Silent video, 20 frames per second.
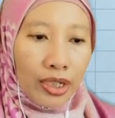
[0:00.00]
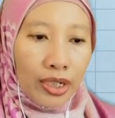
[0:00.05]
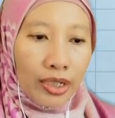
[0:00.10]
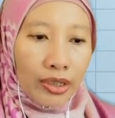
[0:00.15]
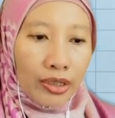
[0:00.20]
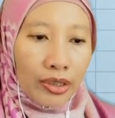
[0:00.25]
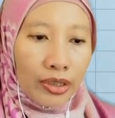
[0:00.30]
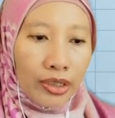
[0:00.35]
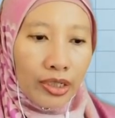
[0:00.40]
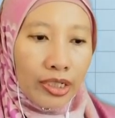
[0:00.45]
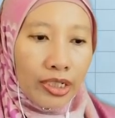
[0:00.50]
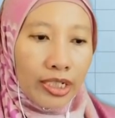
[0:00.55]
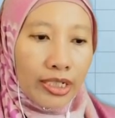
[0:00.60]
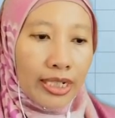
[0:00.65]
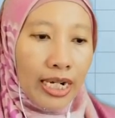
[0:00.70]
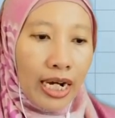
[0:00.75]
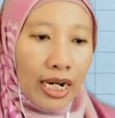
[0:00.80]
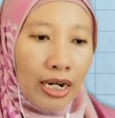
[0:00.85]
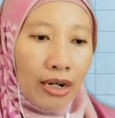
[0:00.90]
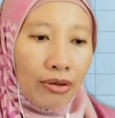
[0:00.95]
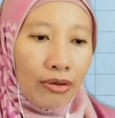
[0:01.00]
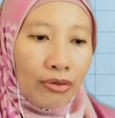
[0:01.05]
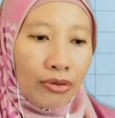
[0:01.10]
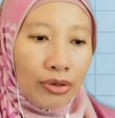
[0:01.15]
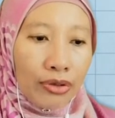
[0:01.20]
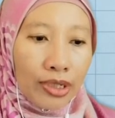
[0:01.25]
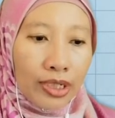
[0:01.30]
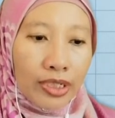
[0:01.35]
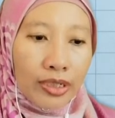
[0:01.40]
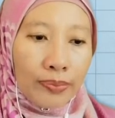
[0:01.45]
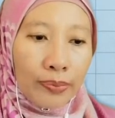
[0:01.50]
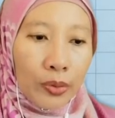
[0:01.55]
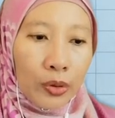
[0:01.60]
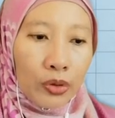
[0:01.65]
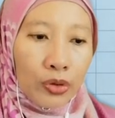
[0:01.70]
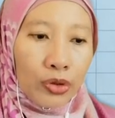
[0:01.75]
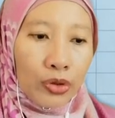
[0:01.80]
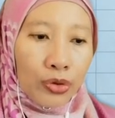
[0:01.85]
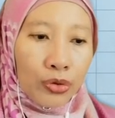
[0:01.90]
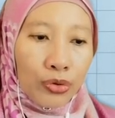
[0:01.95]
this is how you are
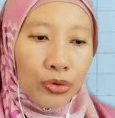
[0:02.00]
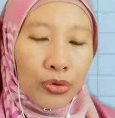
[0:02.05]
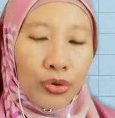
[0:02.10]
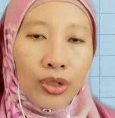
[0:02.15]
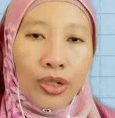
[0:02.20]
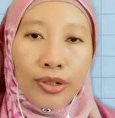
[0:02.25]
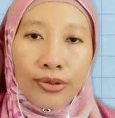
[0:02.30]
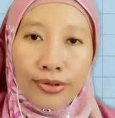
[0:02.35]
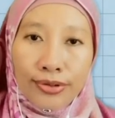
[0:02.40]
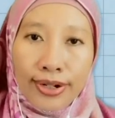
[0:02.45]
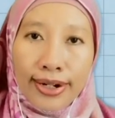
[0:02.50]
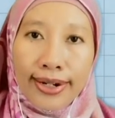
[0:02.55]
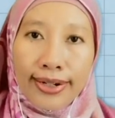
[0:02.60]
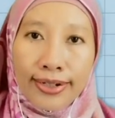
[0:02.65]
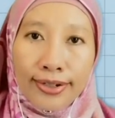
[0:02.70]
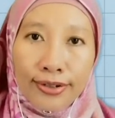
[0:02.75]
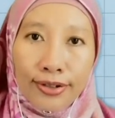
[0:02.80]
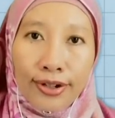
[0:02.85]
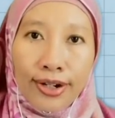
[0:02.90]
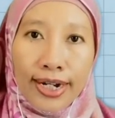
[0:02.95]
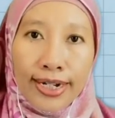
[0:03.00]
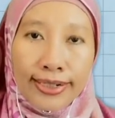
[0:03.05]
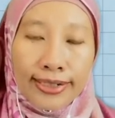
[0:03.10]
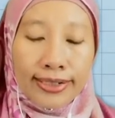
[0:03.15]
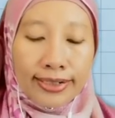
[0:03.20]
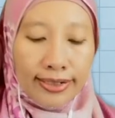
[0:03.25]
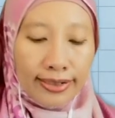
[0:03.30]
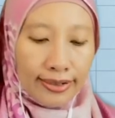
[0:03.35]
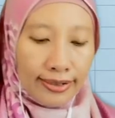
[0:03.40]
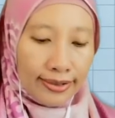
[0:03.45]
supposed to write your answer.